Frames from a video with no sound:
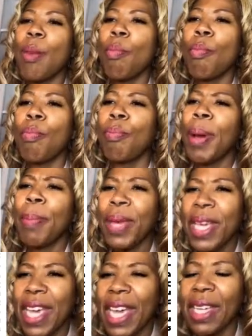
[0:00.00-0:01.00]
But
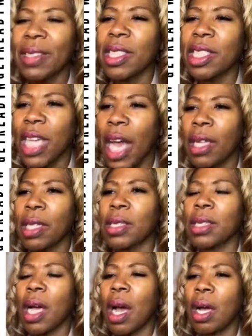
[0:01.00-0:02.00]
begin to challenge
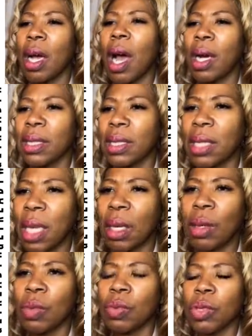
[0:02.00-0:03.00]

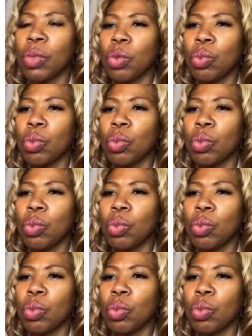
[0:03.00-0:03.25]
ourselves